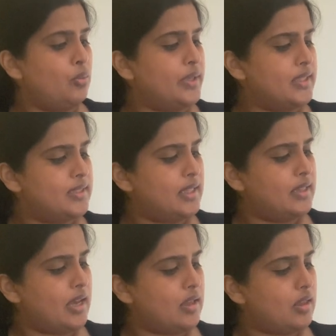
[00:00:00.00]
we can see
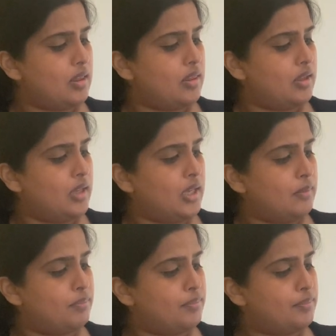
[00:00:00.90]
that
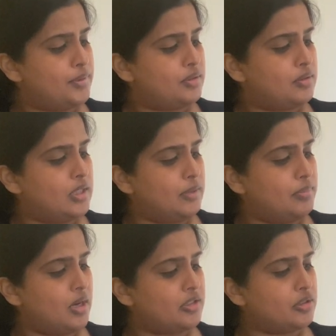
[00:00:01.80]
the
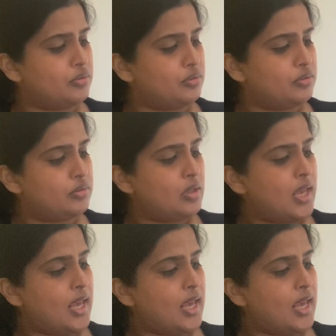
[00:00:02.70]
particles,